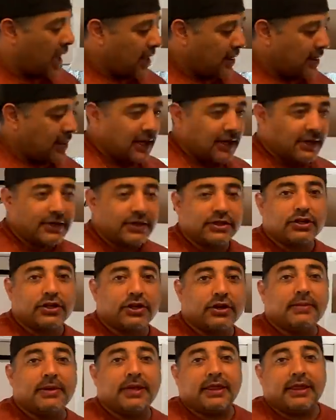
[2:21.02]
and then
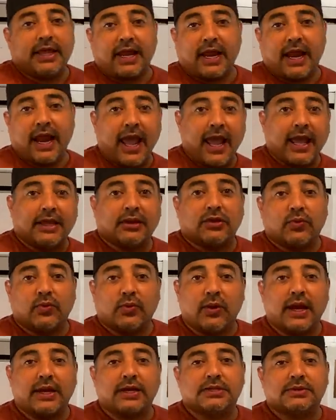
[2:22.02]
determined that, hey, at the
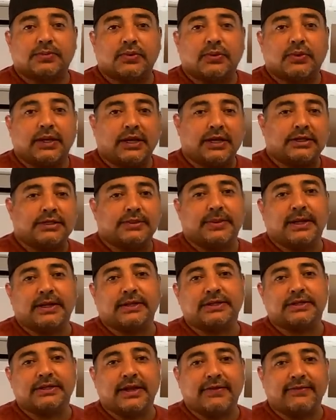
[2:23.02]
widest point, it's about
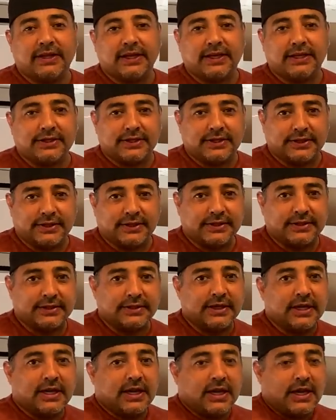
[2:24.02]
7 inches.
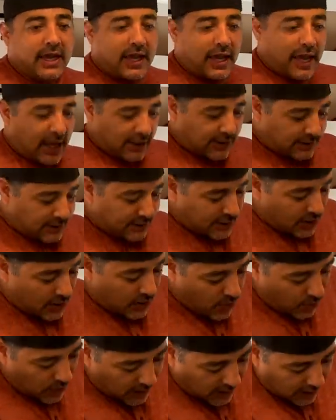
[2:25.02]
And
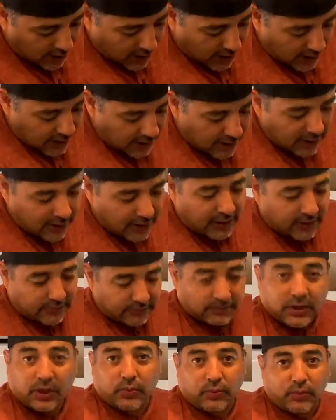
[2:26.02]
so we cut
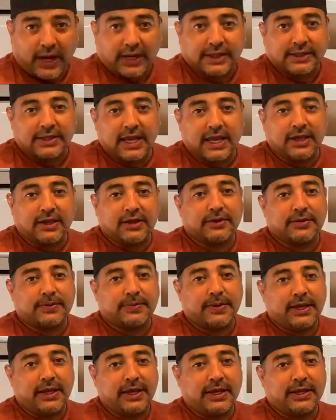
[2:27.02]
a rectangular
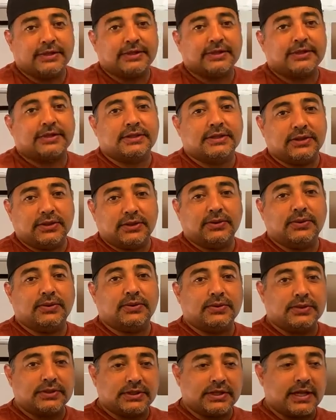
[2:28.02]
piece
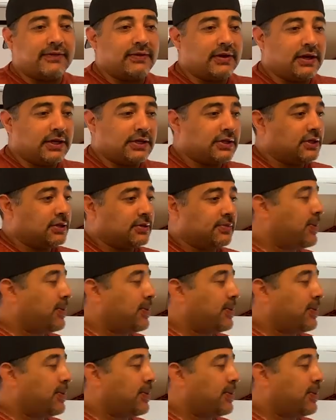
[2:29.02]
to 7 inches